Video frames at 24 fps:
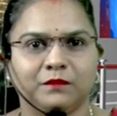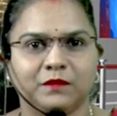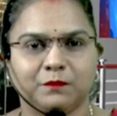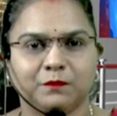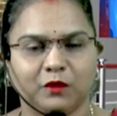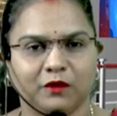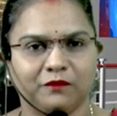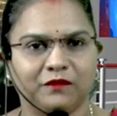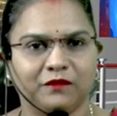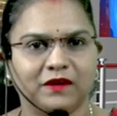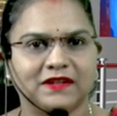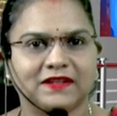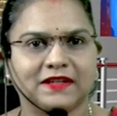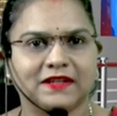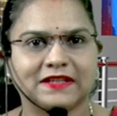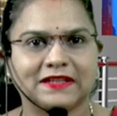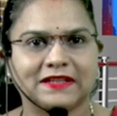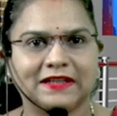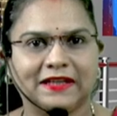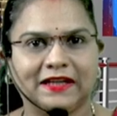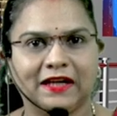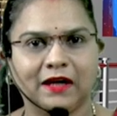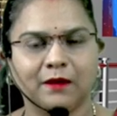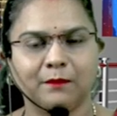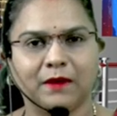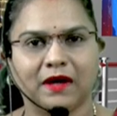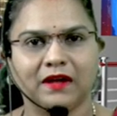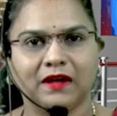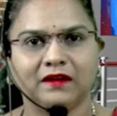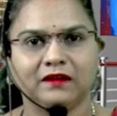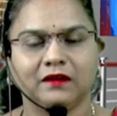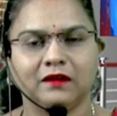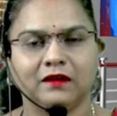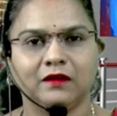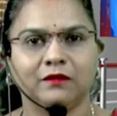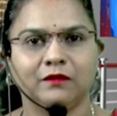Professor Sneha
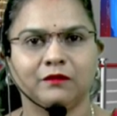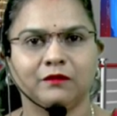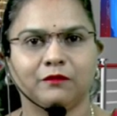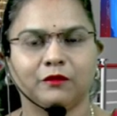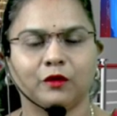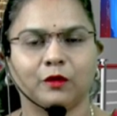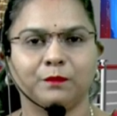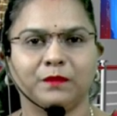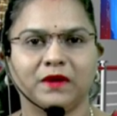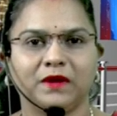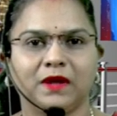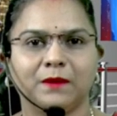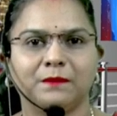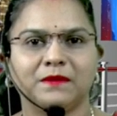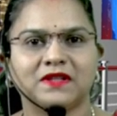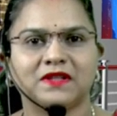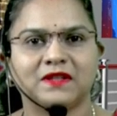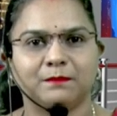Bandal from BMS